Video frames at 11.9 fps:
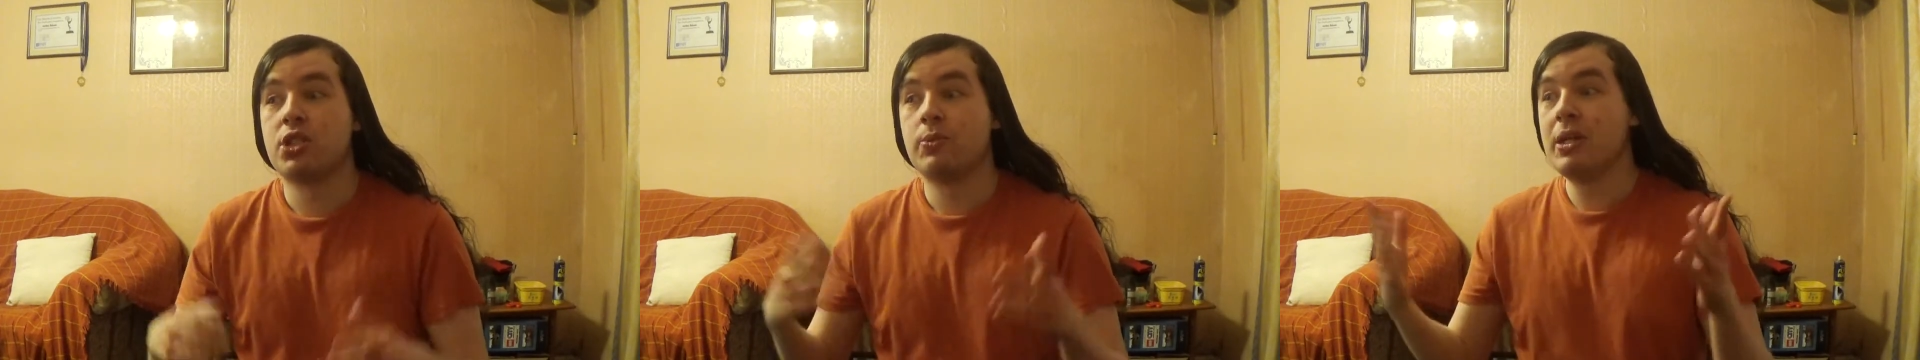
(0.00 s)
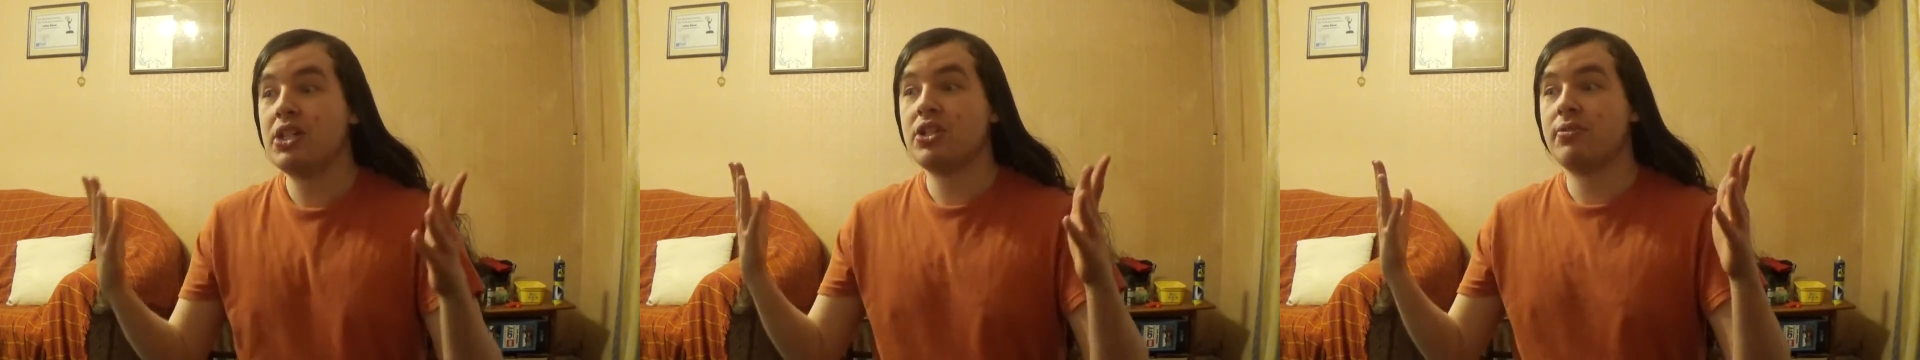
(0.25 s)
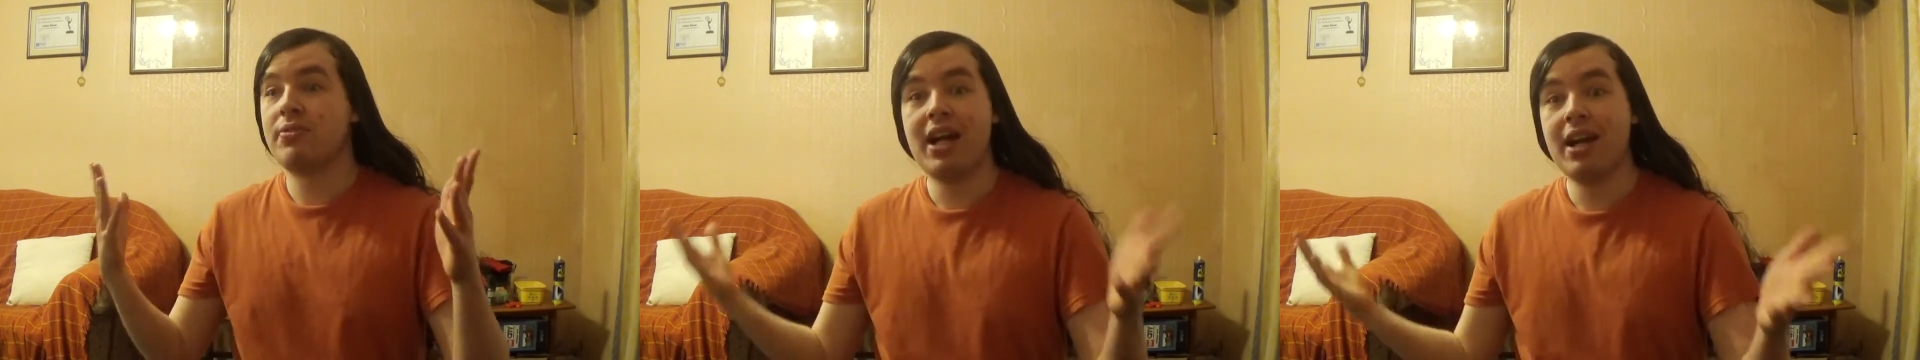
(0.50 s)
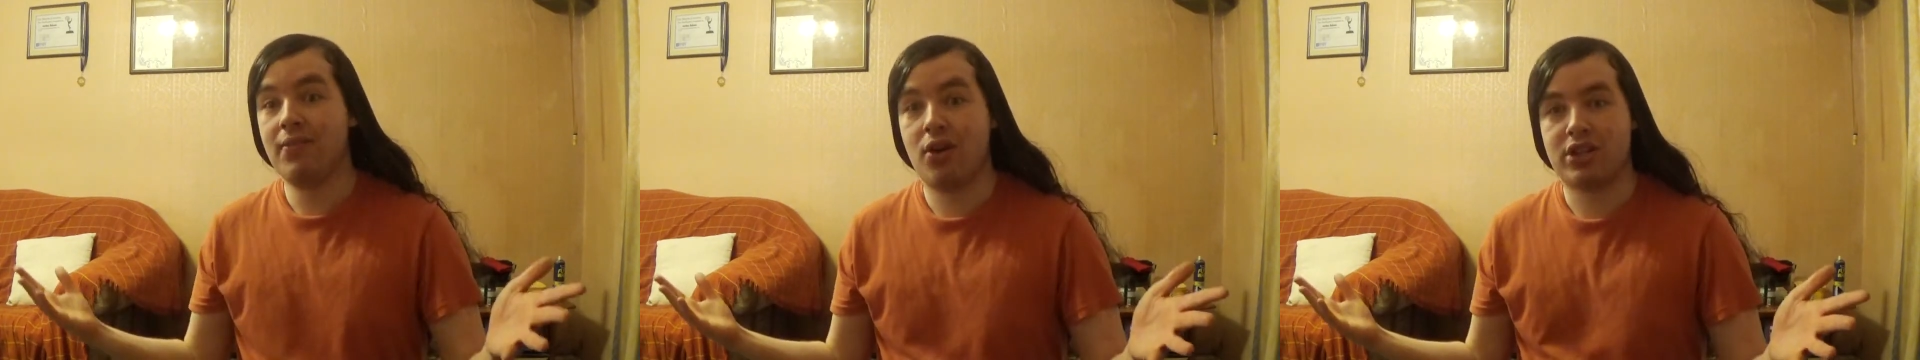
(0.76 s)
switch to
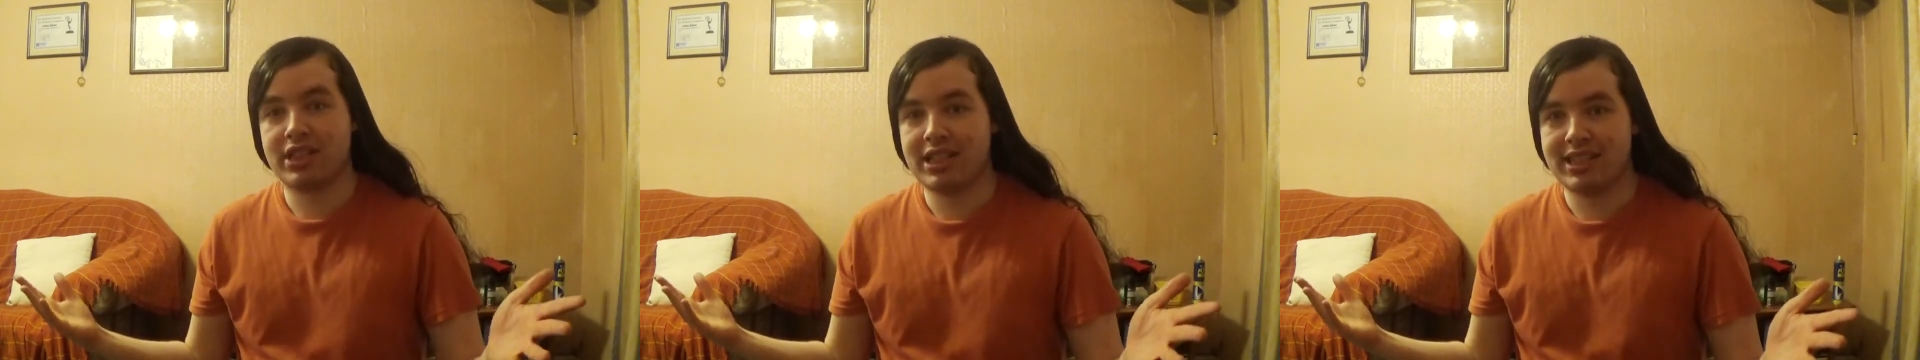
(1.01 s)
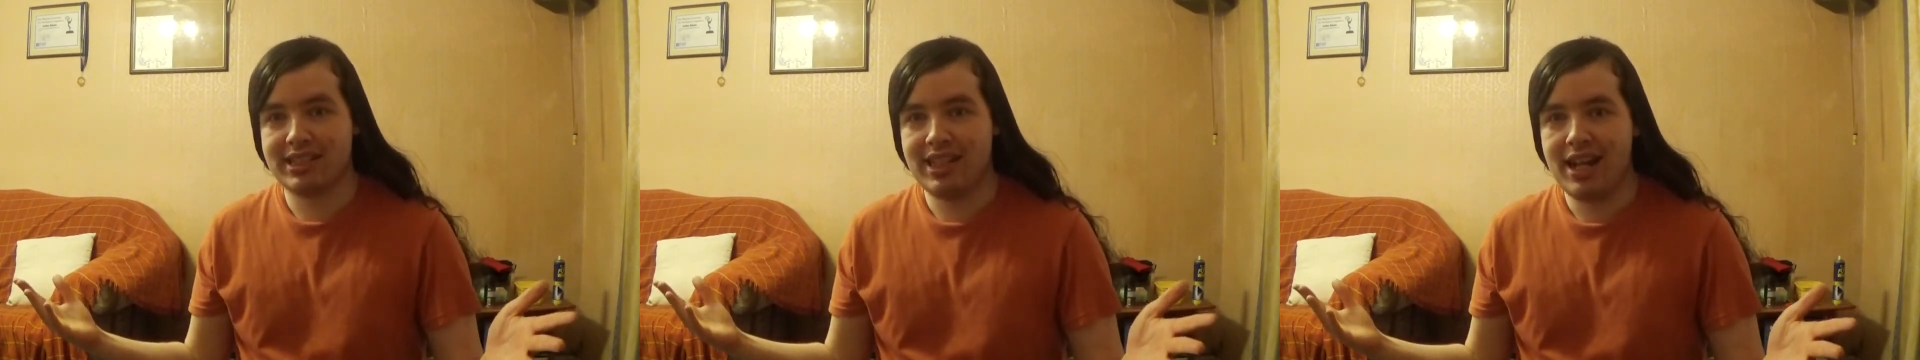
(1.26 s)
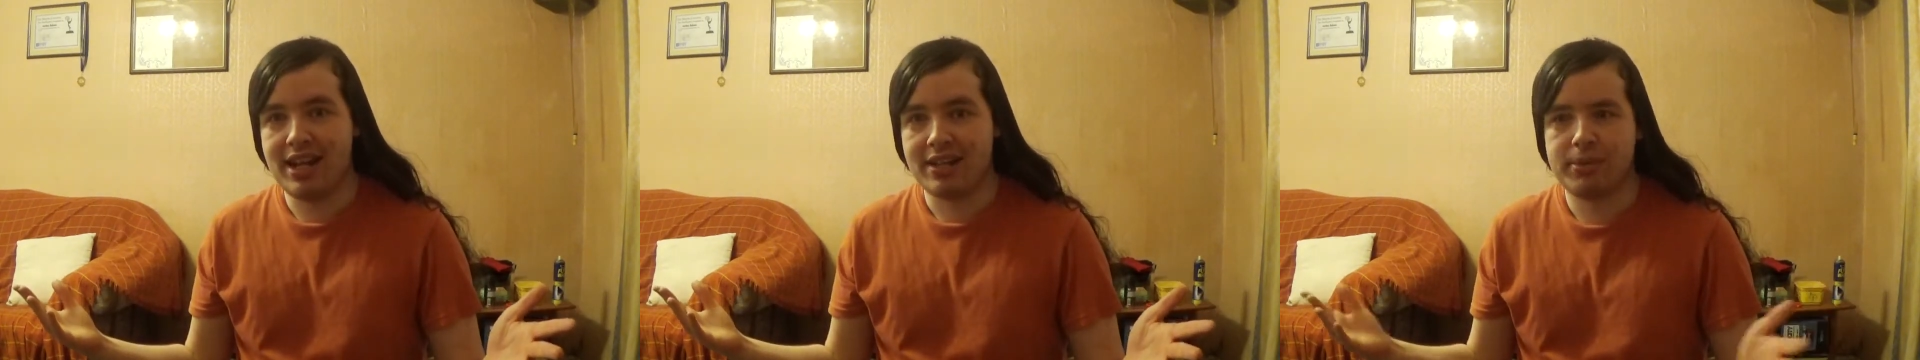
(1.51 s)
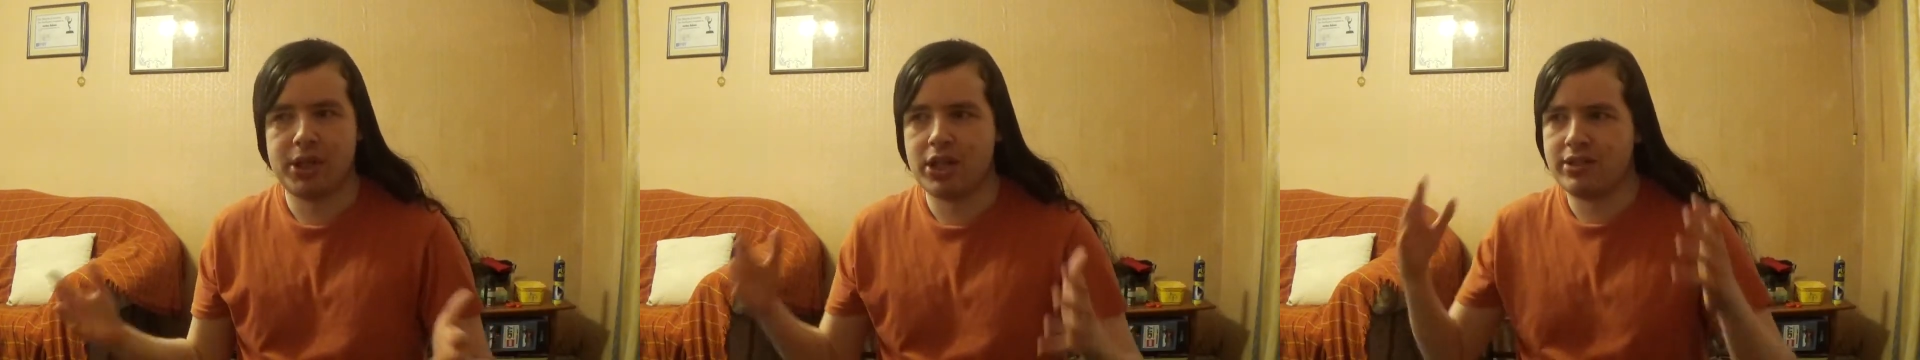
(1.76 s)
Firefox instead,
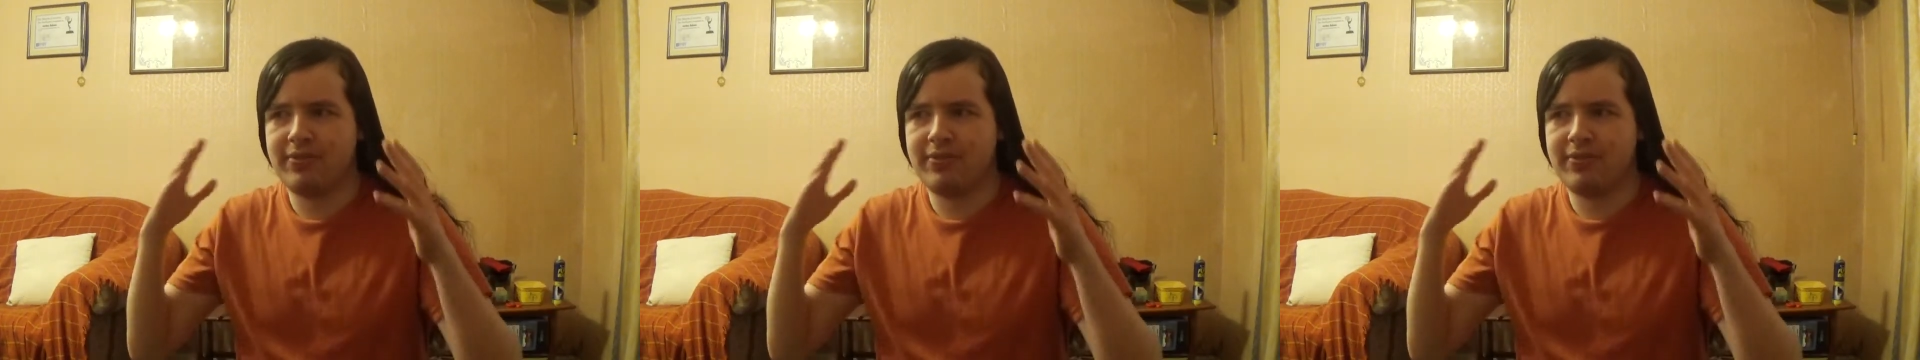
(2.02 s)
because